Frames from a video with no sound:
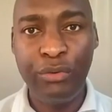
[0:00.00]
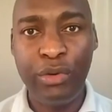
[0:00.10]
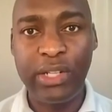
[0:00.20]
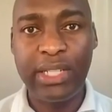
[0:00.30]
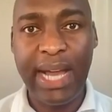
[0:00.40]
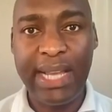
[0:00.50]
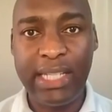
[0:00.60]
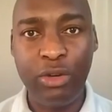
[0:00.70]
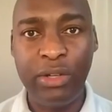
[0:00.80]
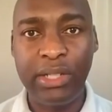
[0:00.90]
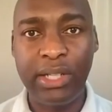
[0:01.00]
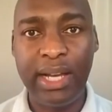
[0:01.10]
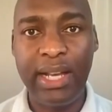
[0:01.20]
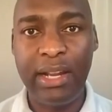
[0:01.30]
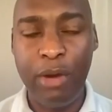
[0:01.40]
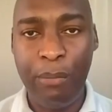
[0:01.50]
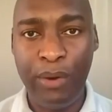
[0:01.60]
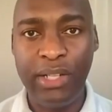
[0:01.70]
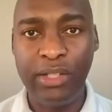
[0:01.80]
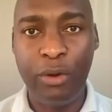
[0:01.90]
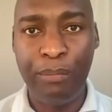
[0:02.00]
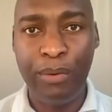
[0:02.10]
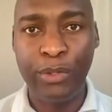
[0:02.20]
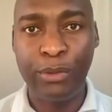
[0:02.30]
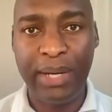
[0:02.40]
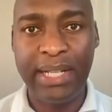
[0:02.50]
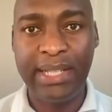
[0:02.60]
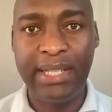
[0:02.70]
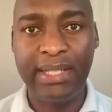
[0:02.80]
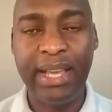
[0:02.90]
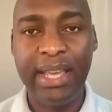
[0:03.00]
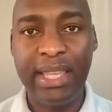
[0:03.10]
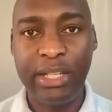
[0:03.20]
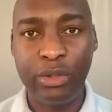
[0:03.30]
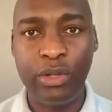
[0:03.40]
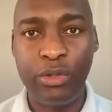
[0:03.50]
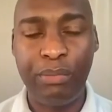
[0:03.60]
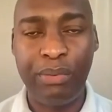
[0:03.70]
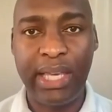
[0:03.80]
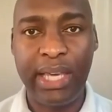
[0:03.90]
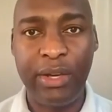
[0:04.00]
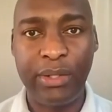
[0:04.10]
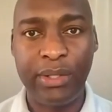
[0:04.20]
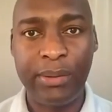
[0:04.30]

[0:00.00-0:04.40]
got ideological and policy opposed parties, there's going to be chaos.